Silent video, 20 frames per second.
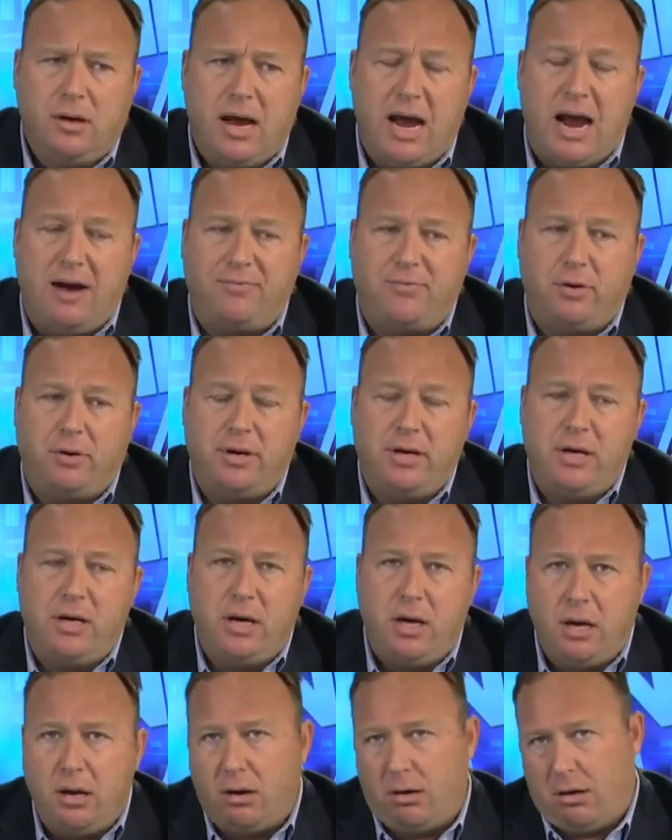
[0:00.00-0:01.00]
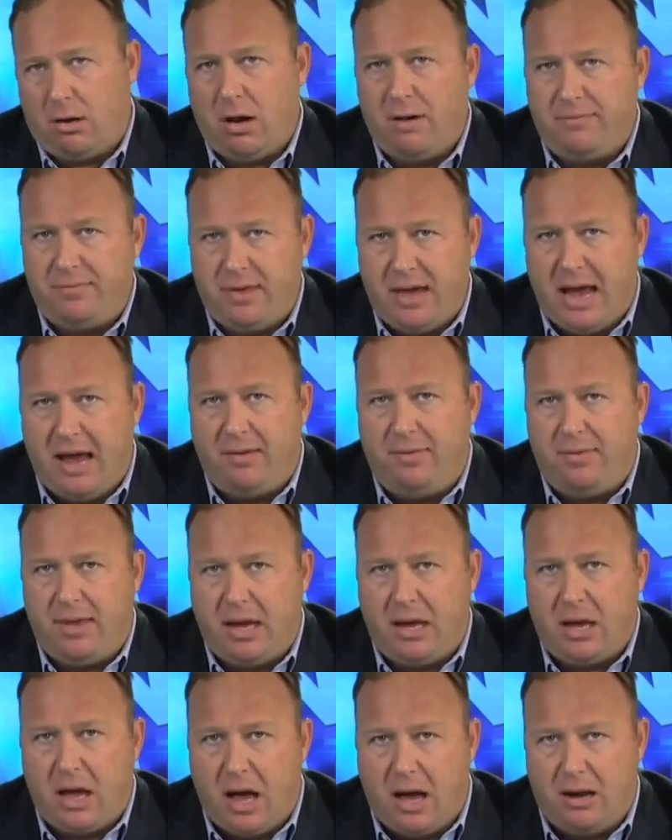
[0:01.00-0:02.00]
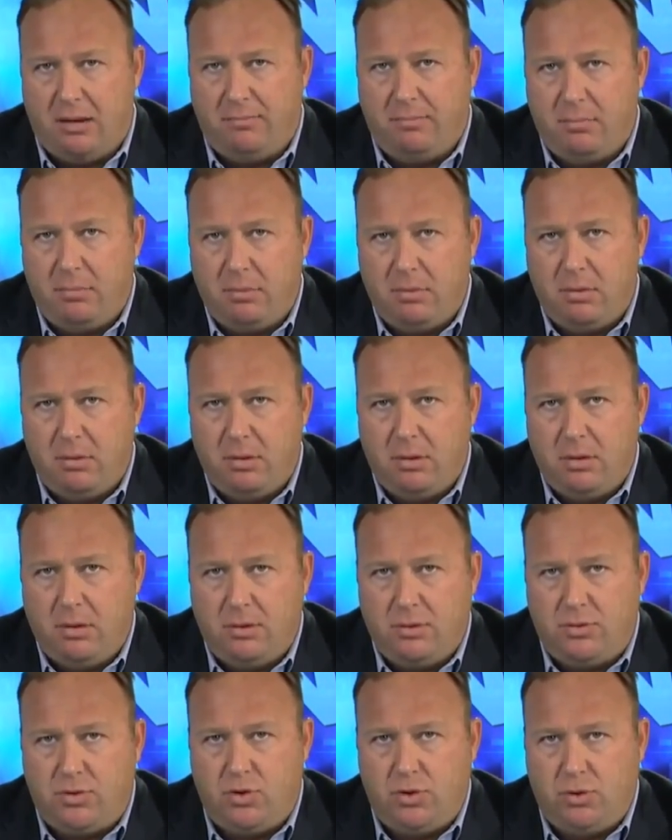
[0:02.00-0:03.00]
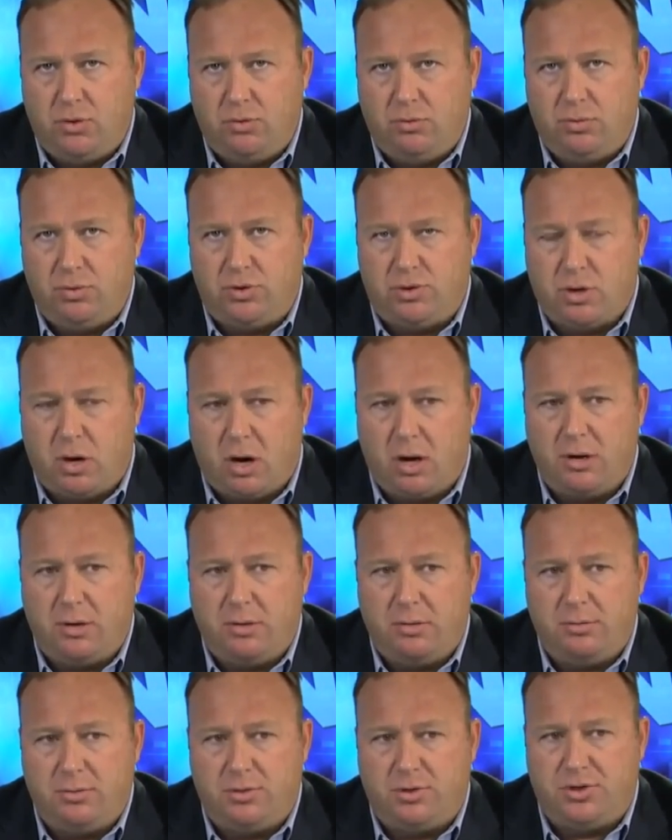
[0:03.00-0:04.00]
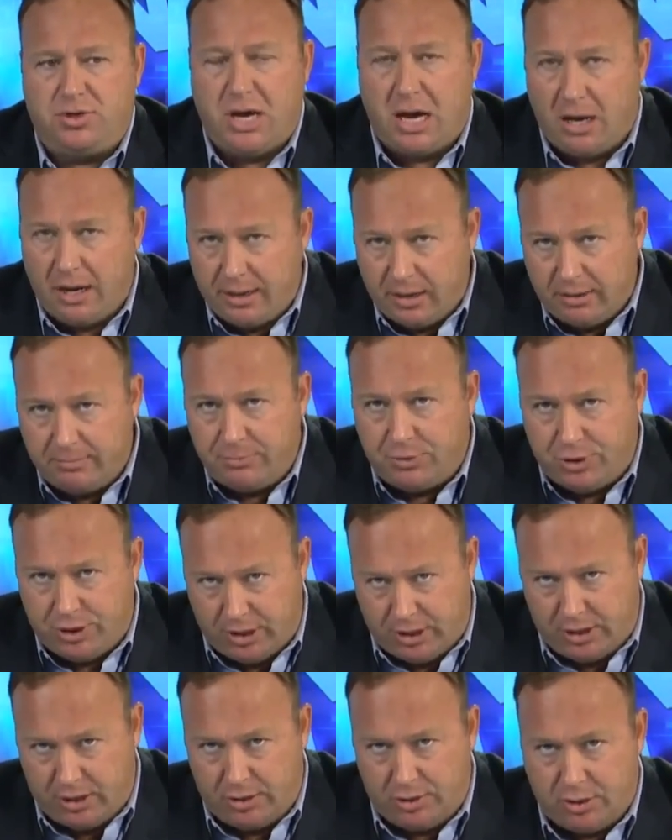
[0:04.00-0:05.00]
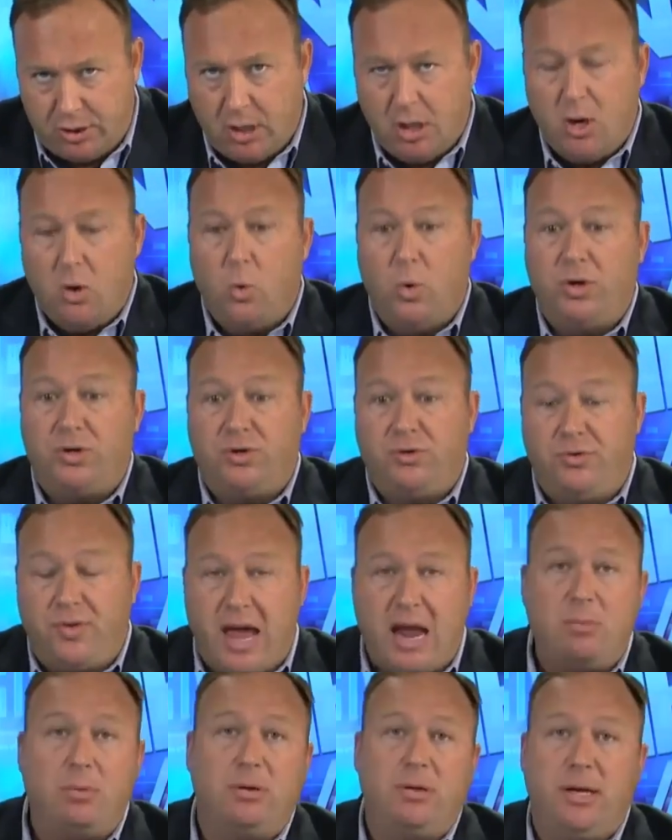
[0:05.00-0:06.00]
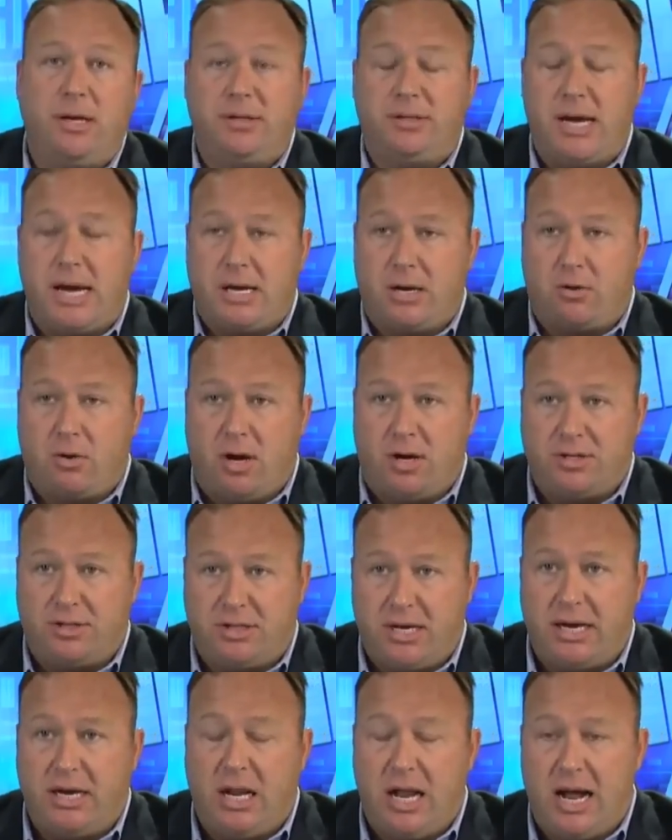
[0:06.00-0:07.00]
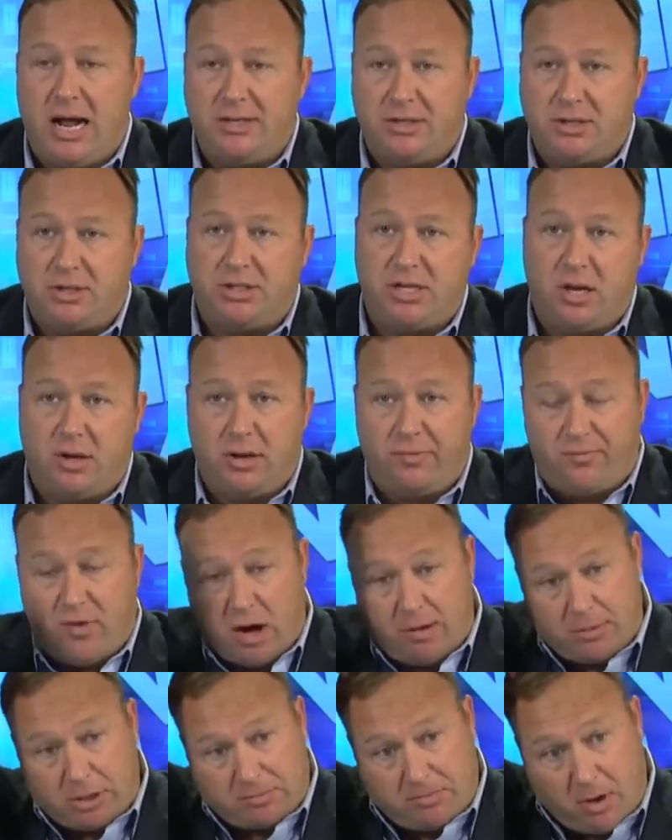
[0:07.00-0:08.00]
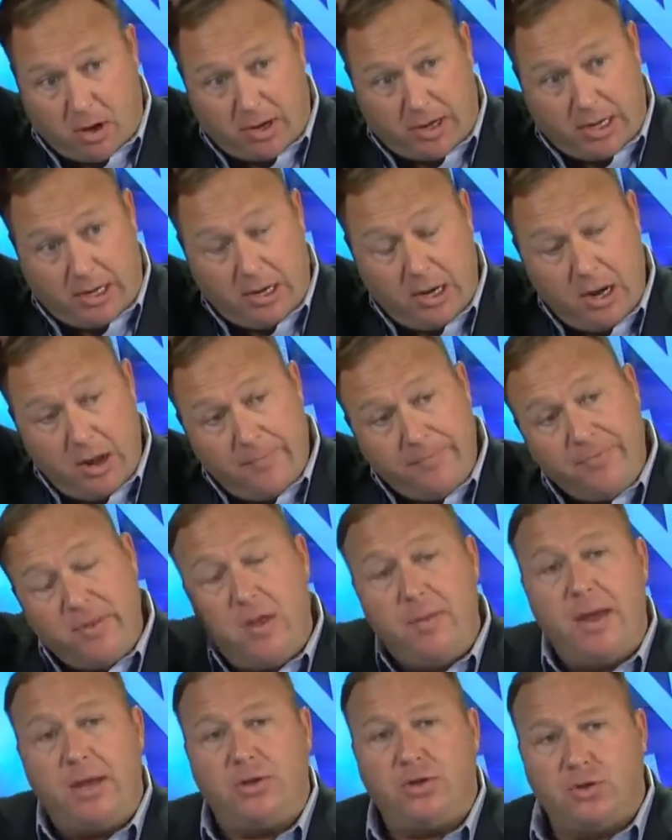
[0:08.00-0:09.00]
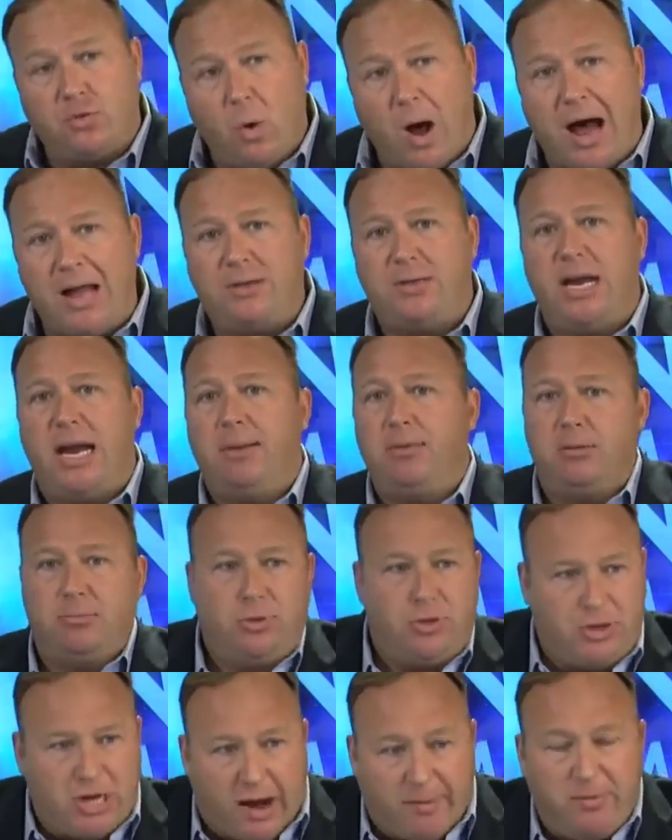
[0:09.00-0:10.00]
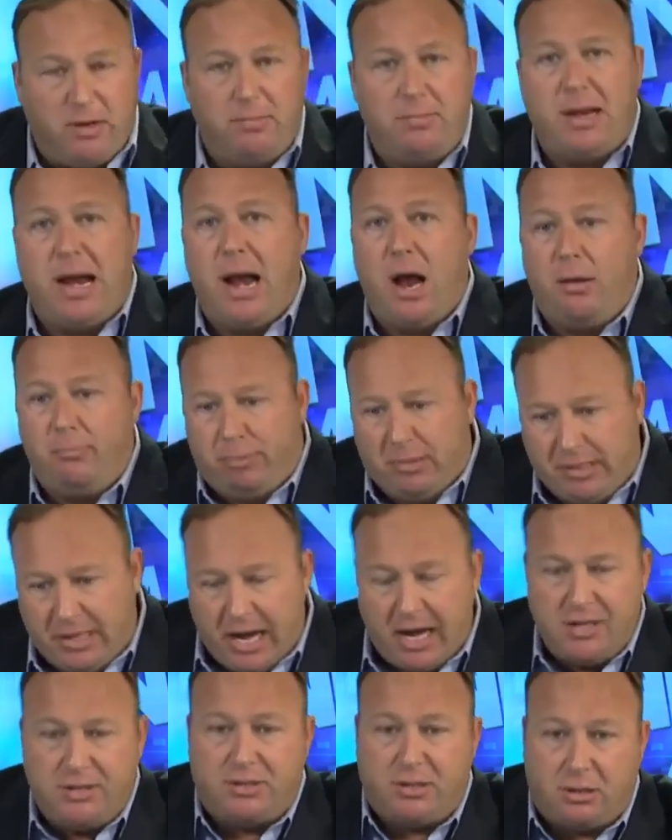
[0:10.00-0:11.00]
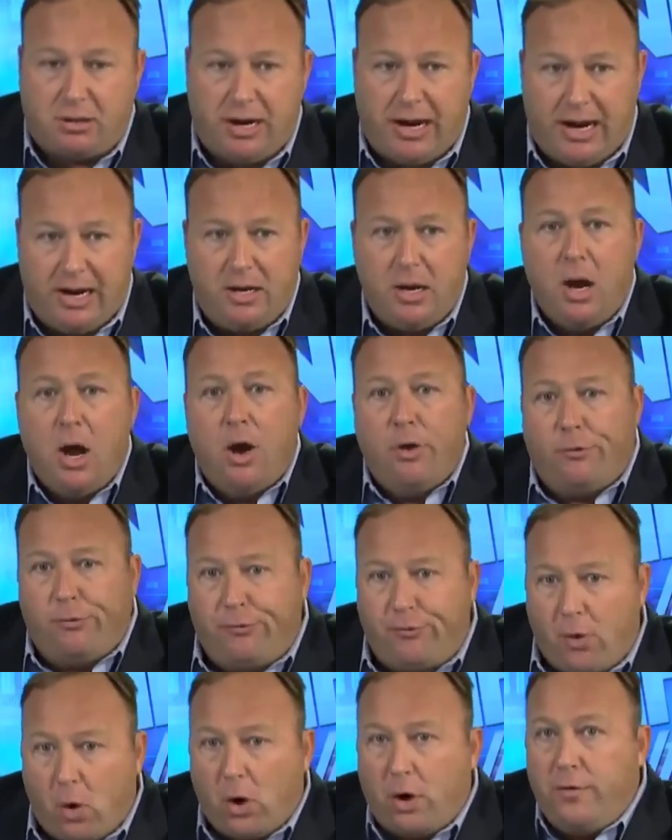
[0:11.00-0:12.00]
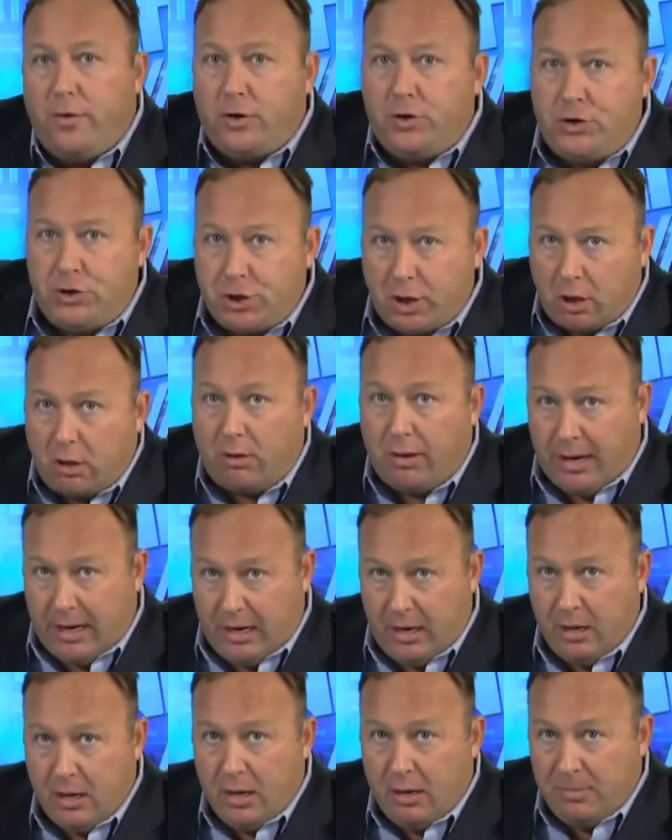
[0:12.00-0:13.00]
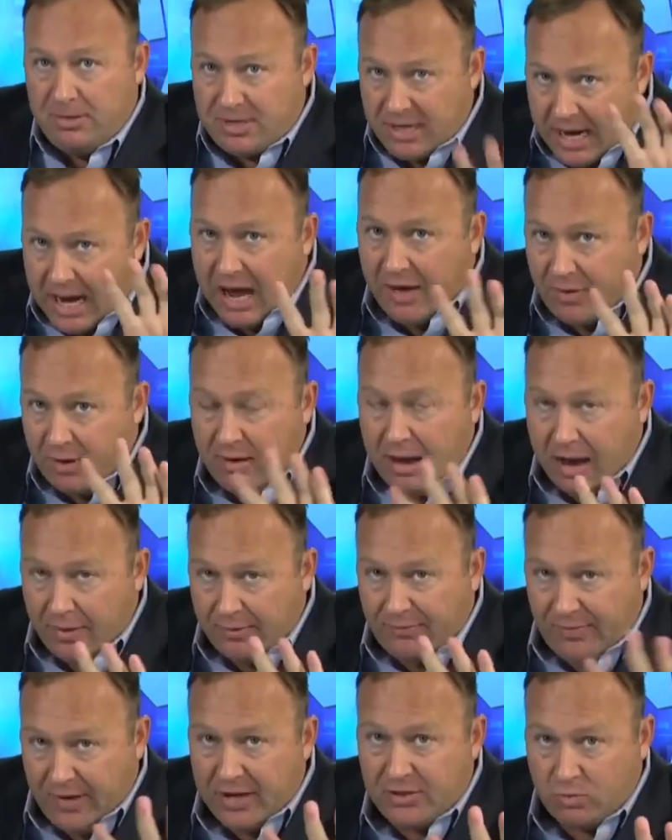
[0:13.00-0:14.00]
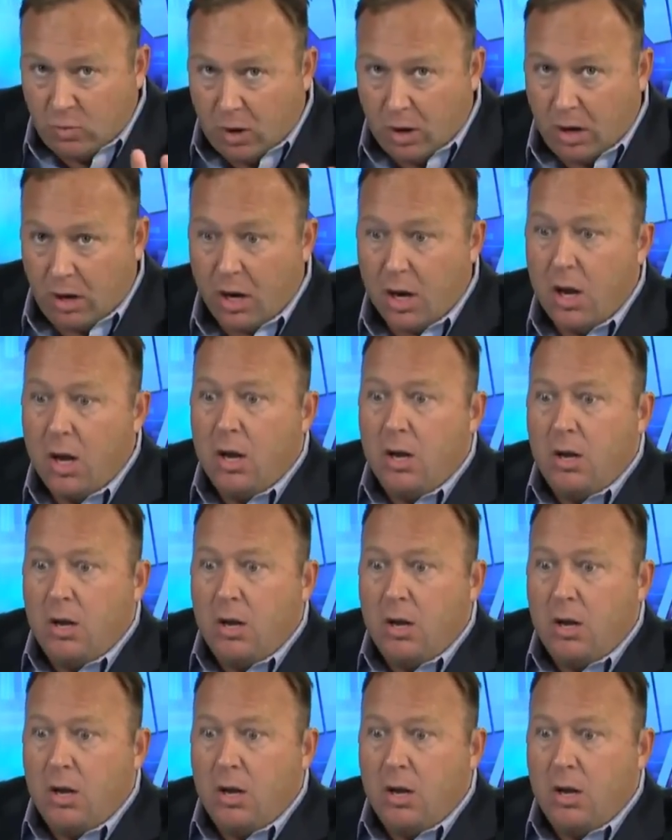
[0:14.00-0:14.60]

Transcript: After a year of that, they got them to start selling them cheese, which they would then take across state lines and sell at a farmer's market. Then they SWAT teamed them, shoved them down, put guns to their head for the jury. Let me tell you how the feds work.